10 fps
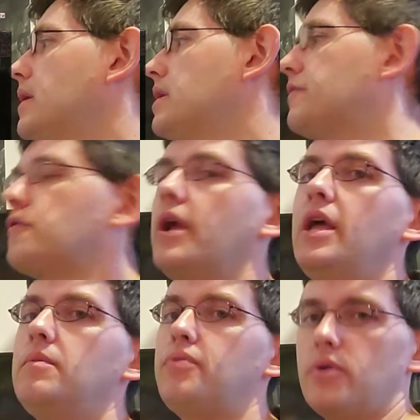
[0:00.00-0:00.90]
Now for
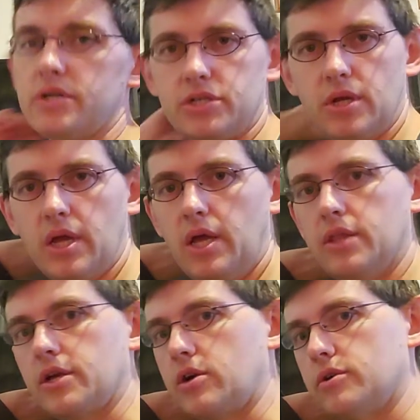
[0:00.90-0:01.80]
input,
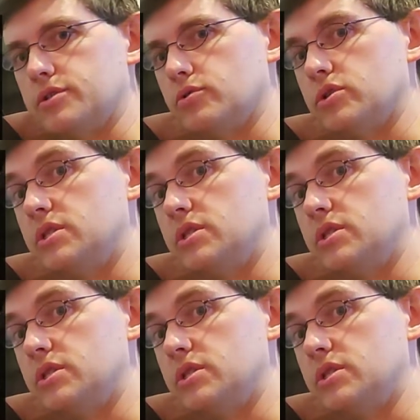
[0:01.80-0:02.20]
the cursor